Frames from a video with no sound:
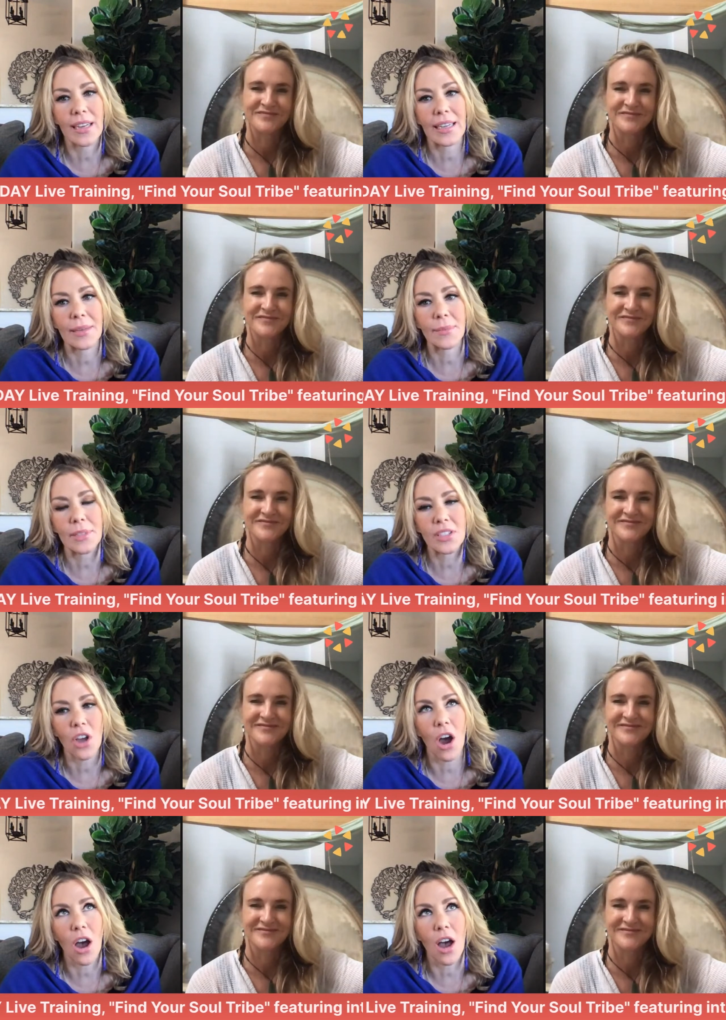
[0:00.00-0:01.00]
Speaker 1: any
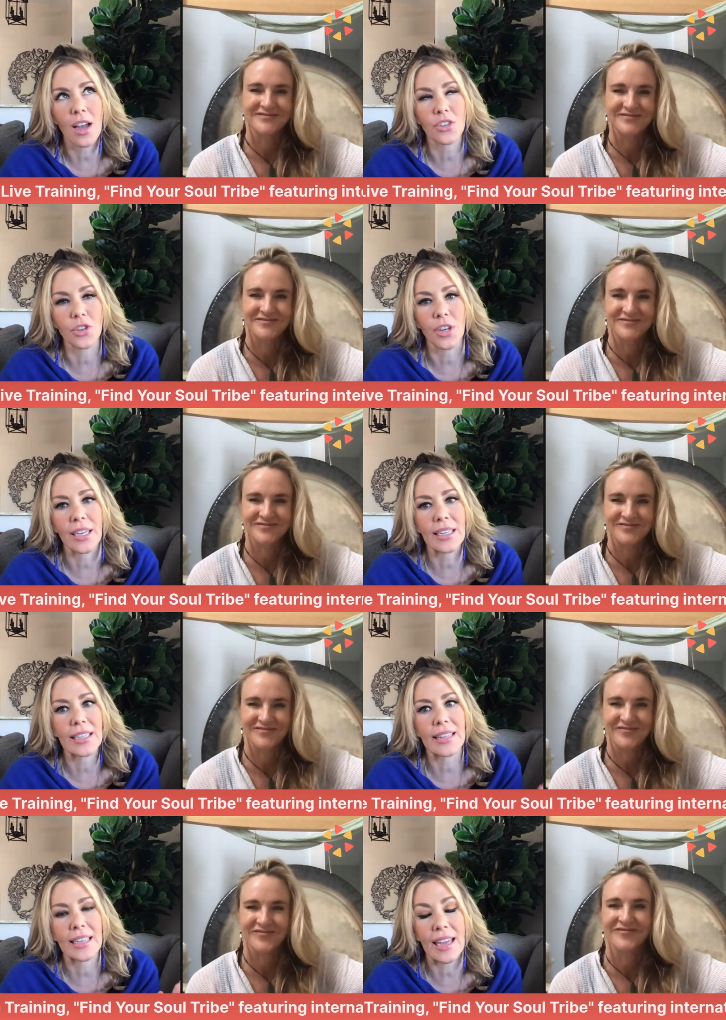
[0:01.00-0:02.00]
massage or
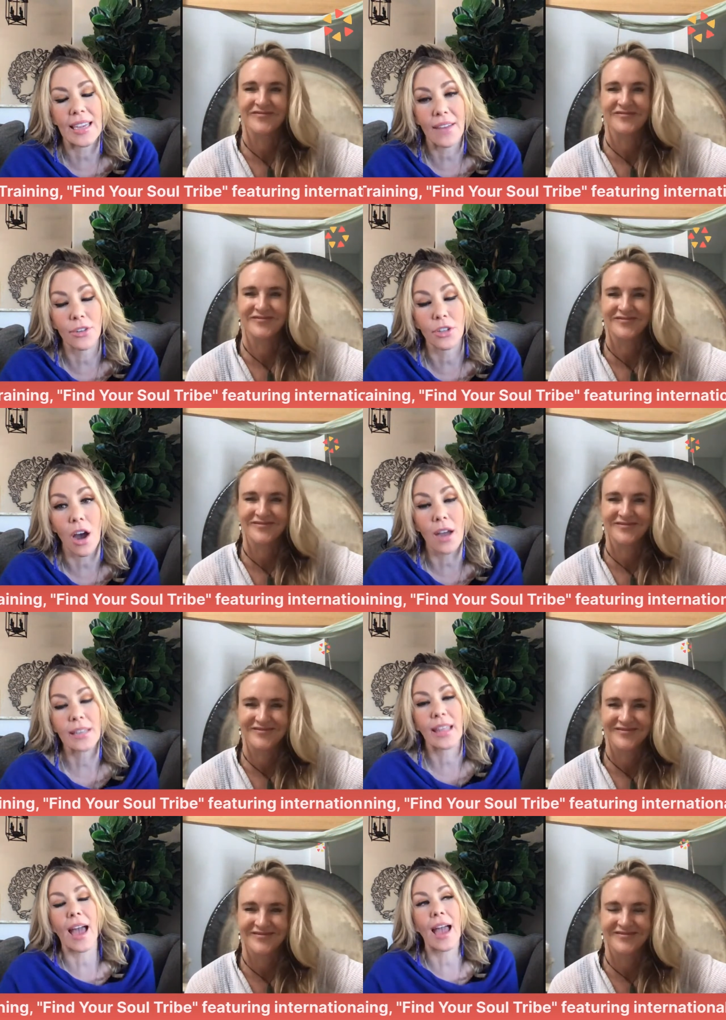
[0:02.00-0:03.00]
anything I'd ever
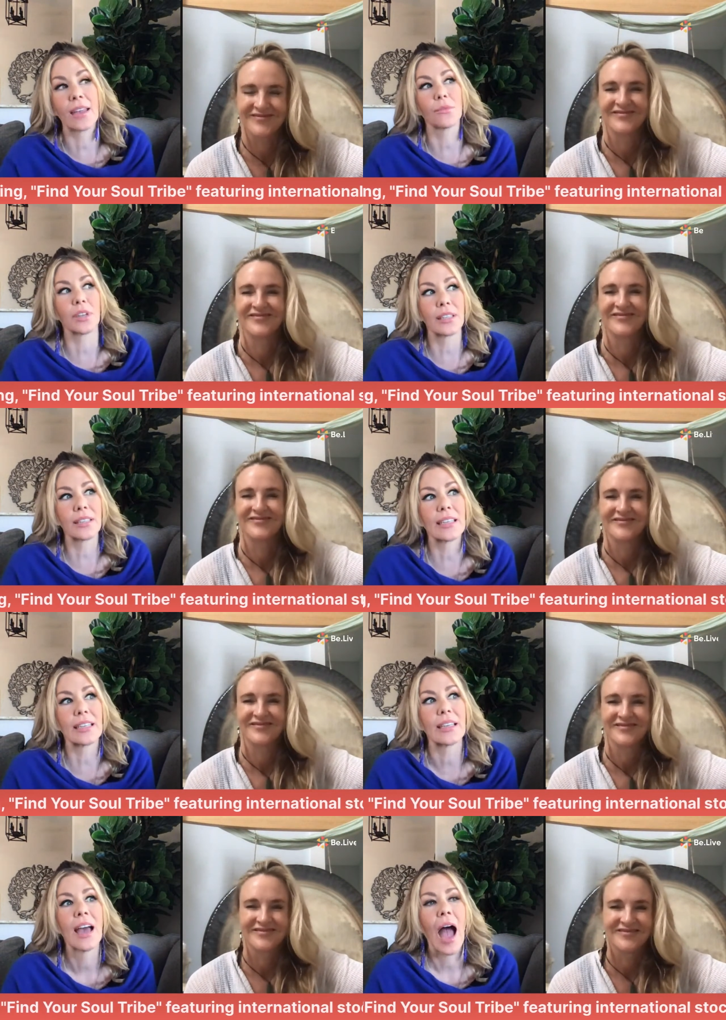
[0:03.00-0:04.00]
gotten. Like I
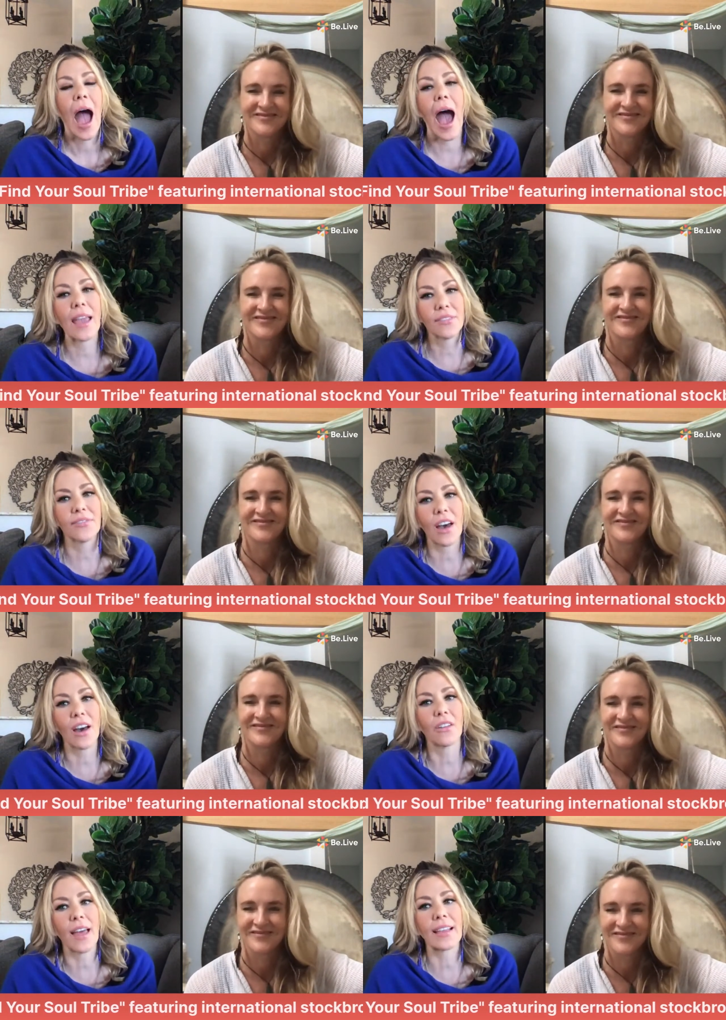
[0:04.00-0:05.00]
really, I
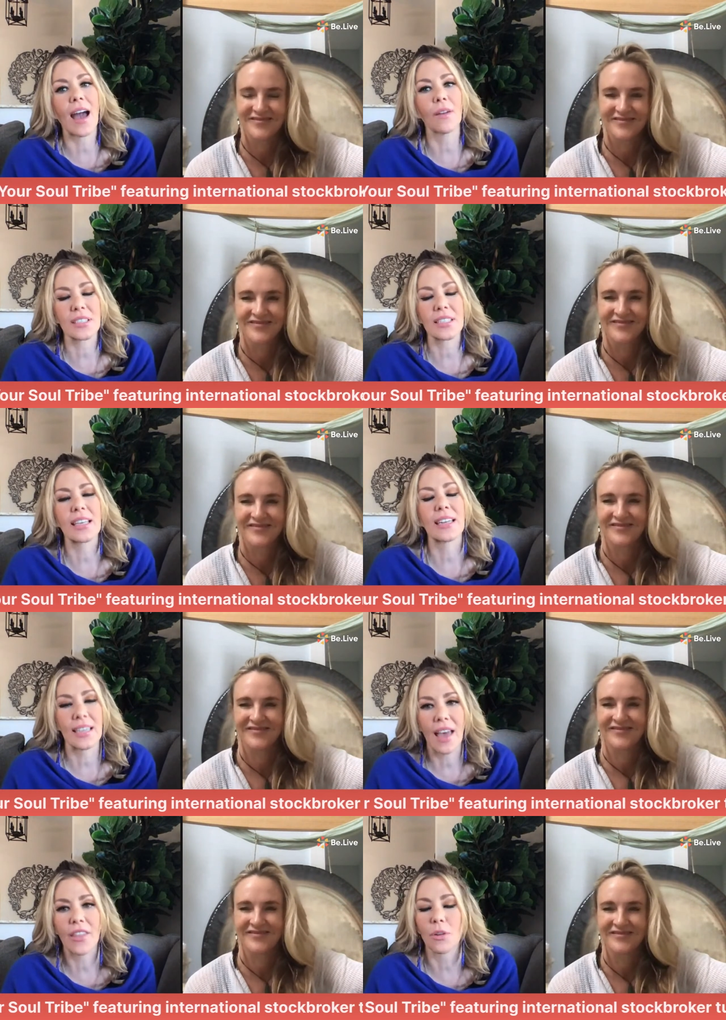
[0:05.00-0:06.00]
felt like I was in
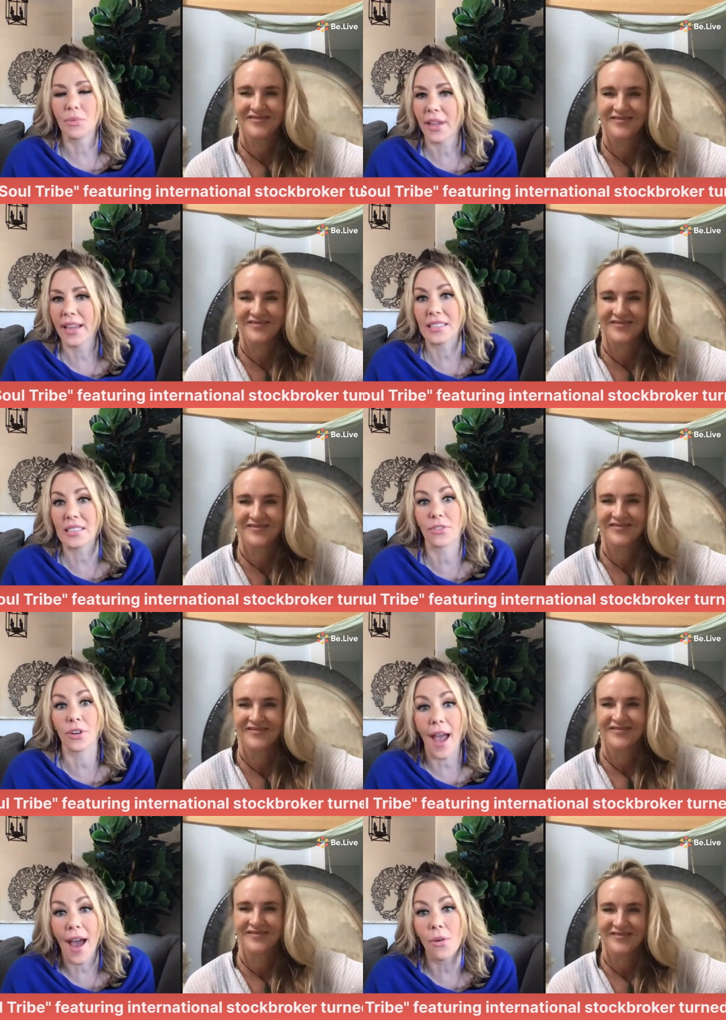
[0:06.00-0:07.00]
another place
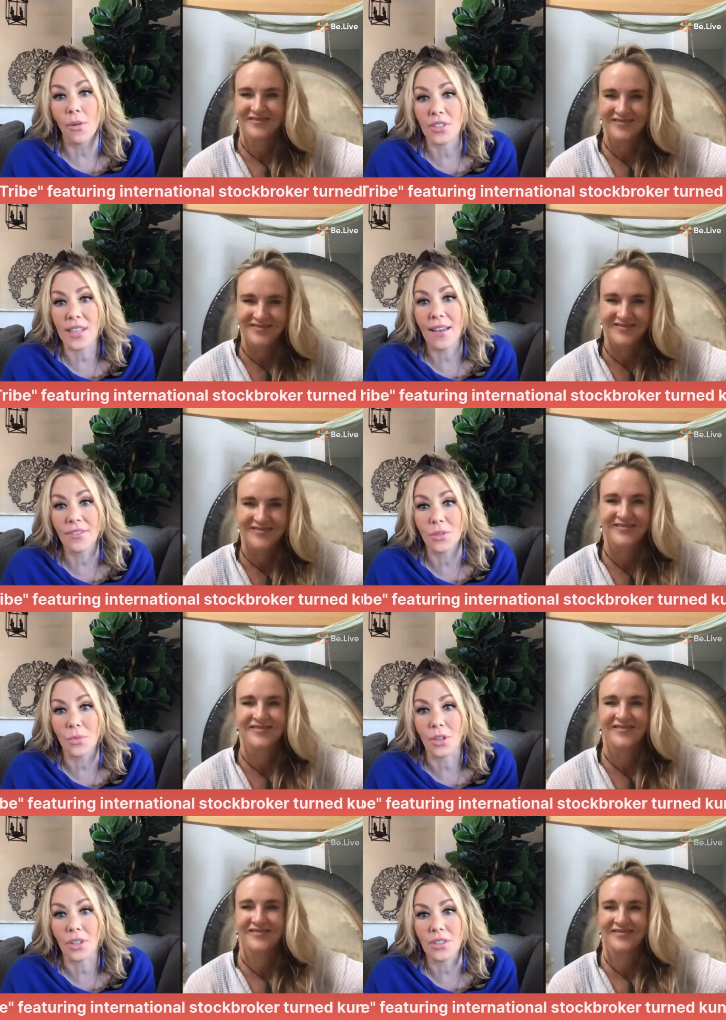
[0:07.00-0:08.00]
for hours
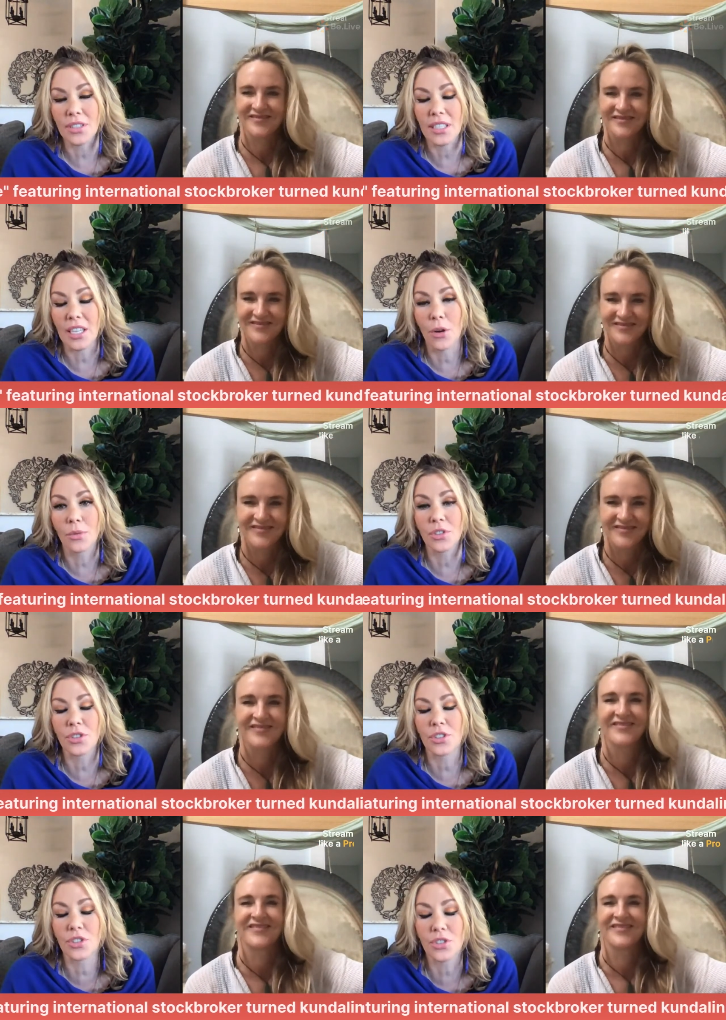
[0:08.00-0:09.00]
afterwards. You know, it was
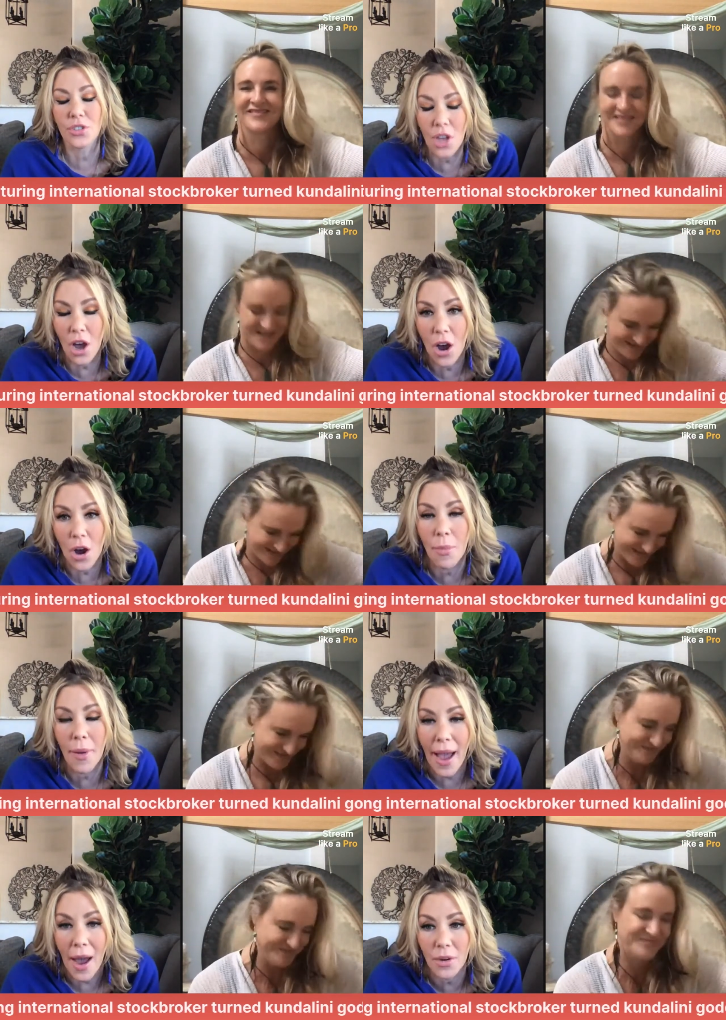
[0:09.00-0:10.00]
just so
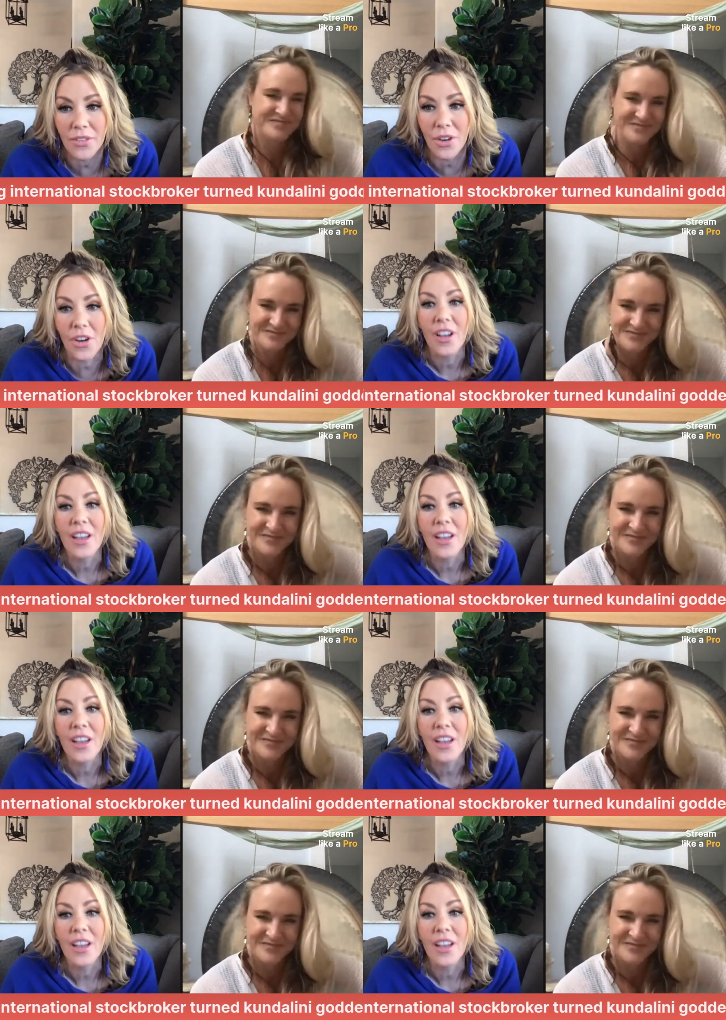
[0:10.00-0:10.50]
powerful.